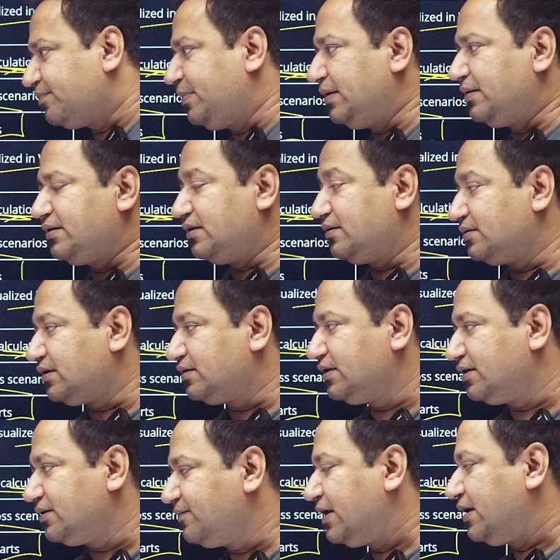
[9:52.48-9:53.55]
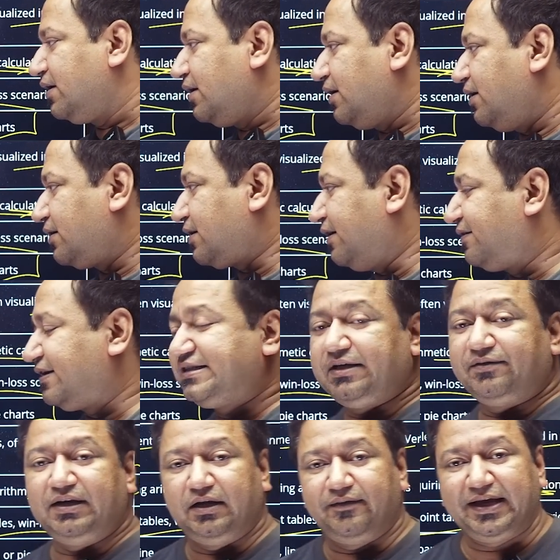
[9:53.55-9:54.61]
the countries
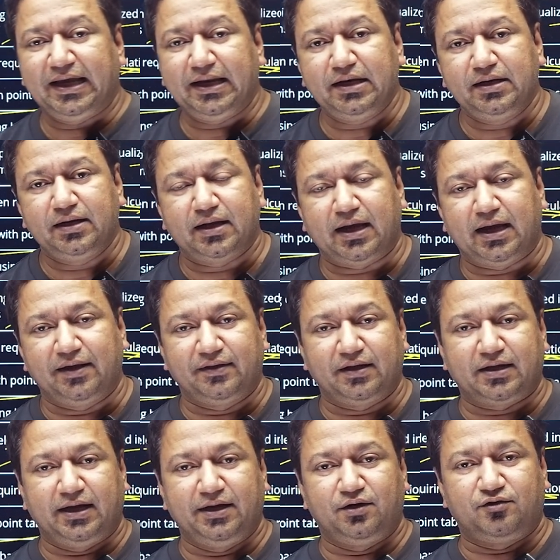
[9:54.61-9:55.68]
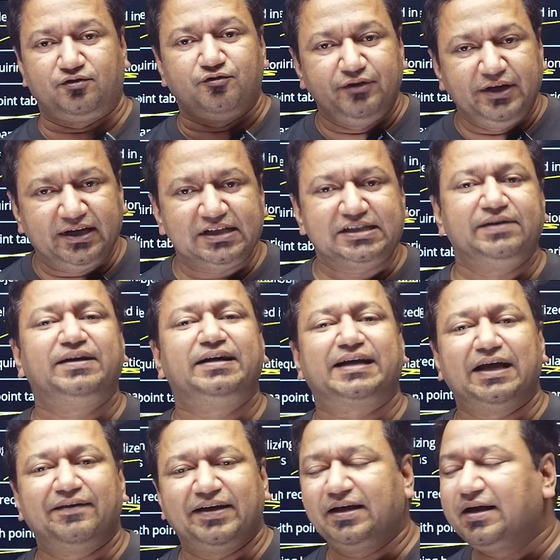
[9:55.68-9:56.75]
they were living in, and the kind of vehicles they were
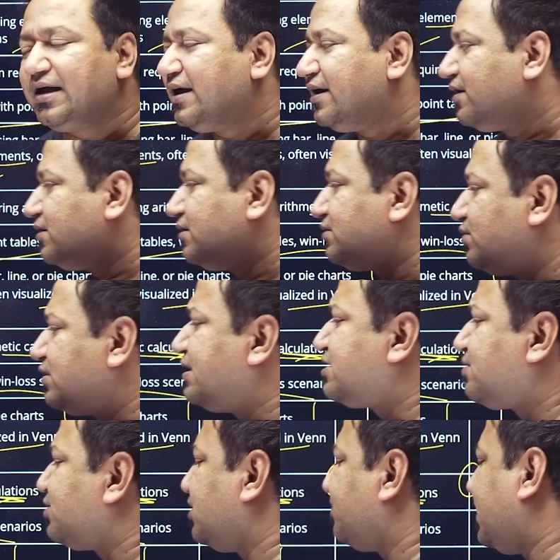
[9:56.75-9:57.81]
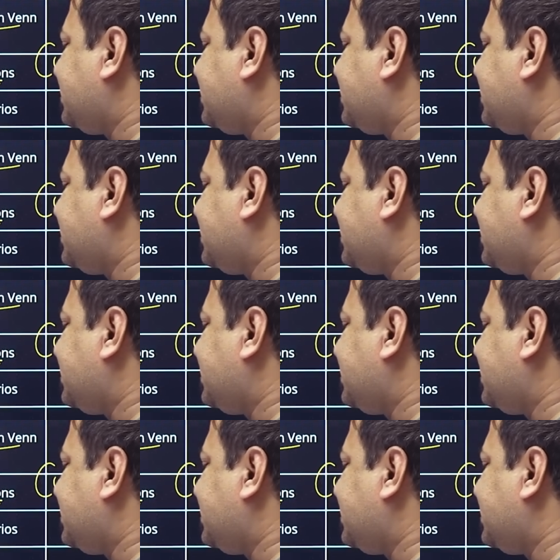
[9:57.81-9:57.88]
driving. The distribution